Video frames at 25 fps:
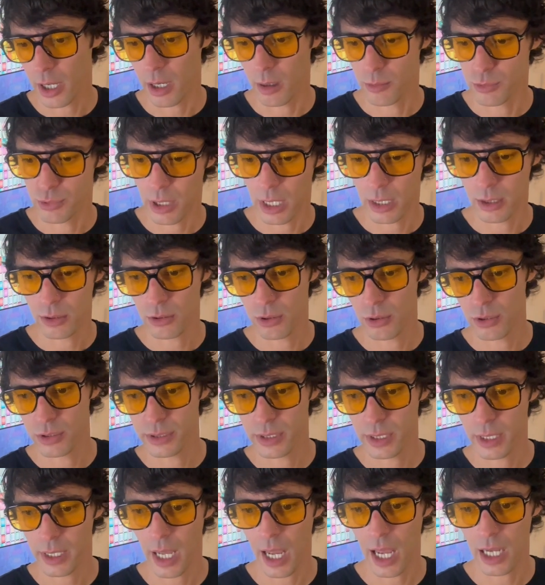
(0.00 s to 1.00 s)
I'm trying to close
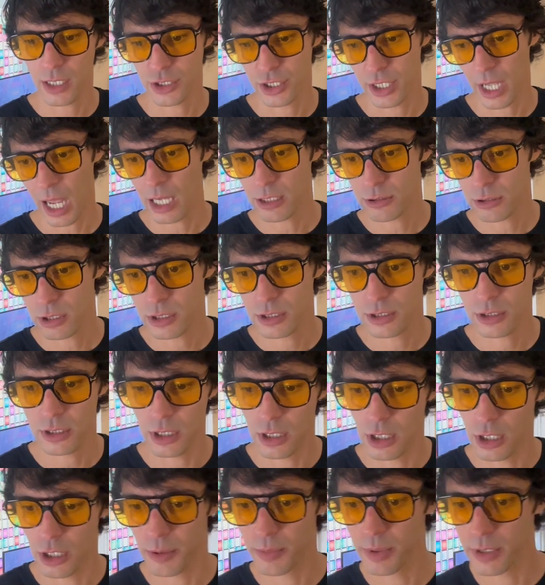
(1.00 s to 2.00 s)
the cash. Cash is just a
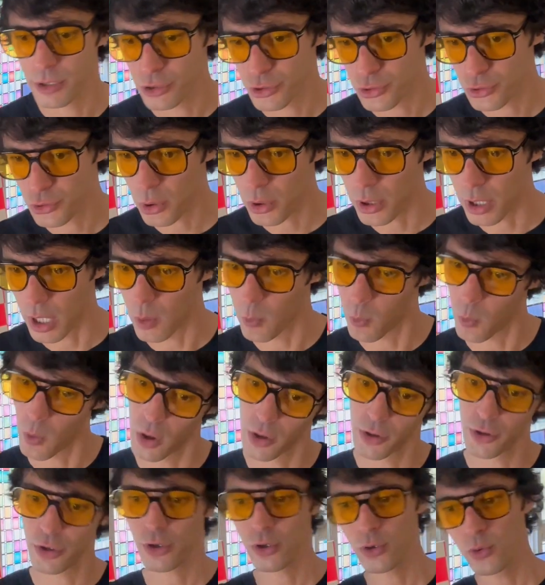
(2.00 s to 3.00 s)
little bit short. I
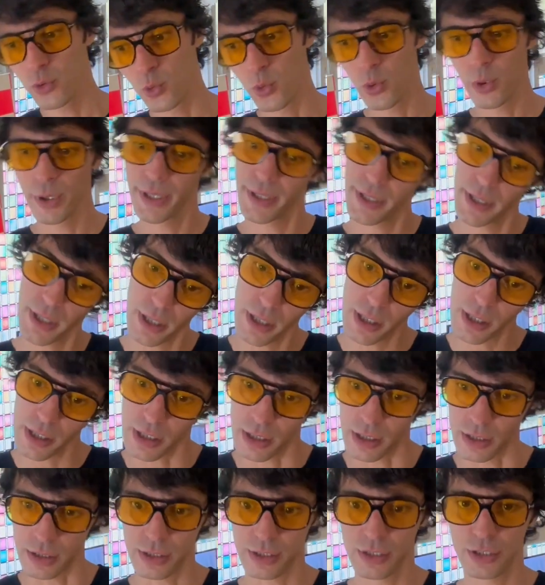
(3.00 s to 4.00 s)
wonder who it
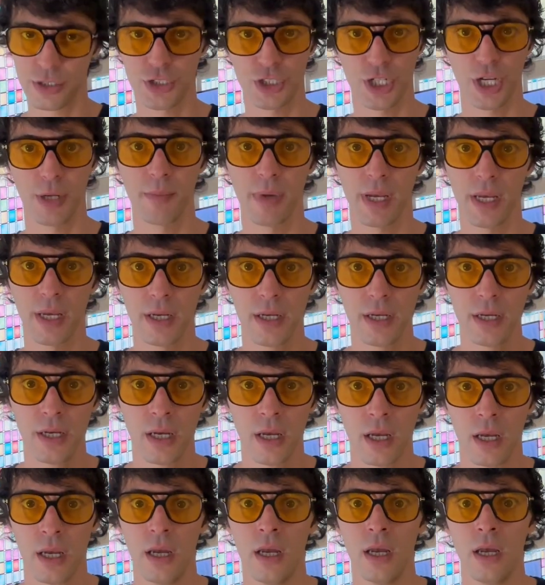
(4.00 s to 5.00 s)
is, Jimmy.